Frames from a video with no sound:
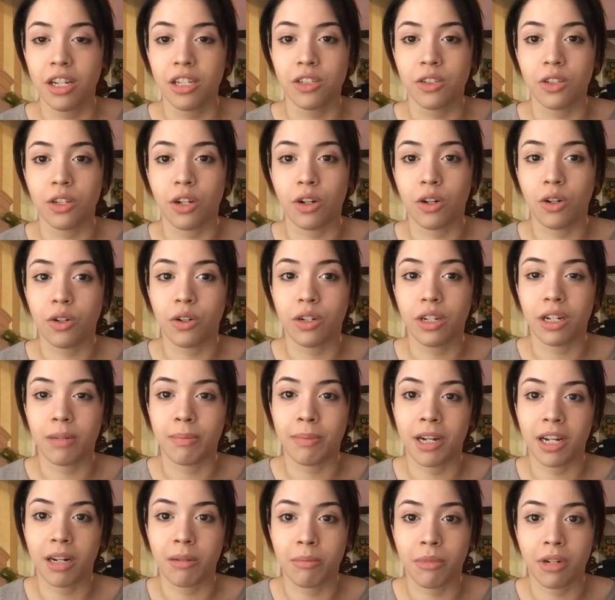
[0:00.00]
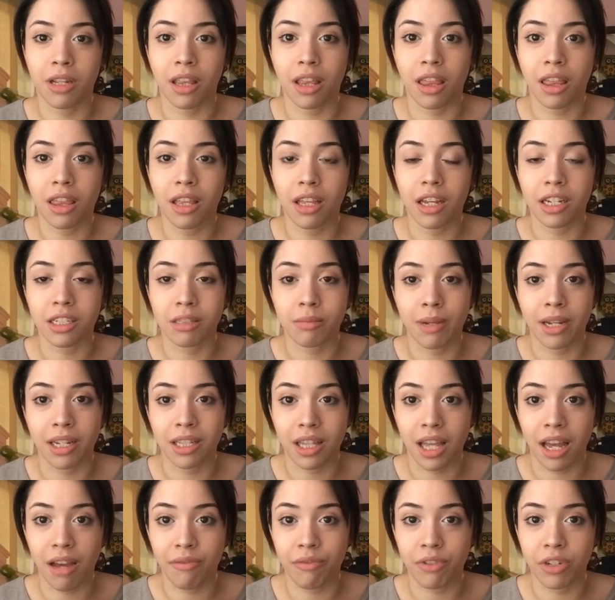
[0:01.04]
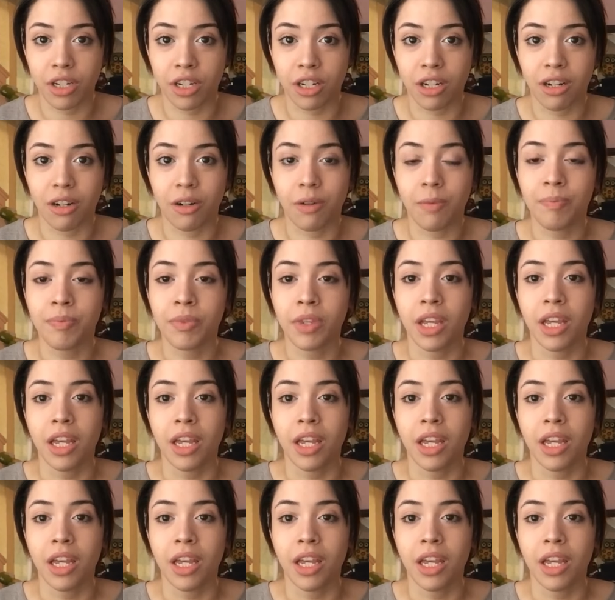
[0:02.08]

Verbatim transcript: So in about a month, expect that video,